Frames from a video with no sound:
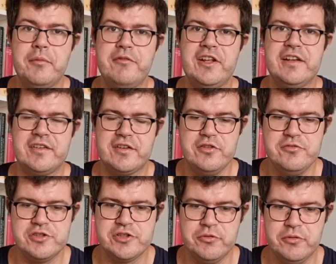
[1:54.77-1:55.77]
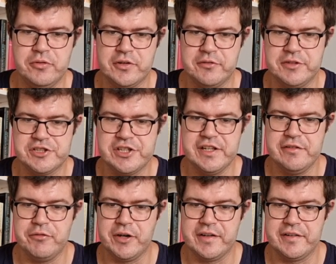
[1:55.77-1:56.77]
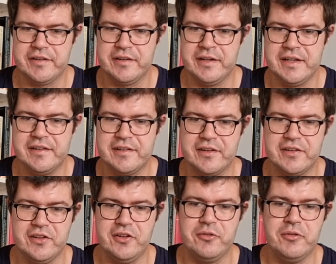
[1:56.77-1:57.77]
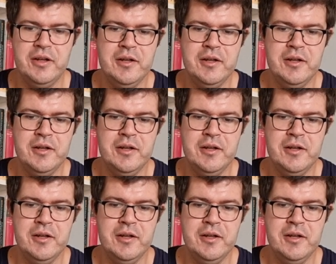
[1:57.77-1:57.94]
of it's too short to achieve what it needs to do,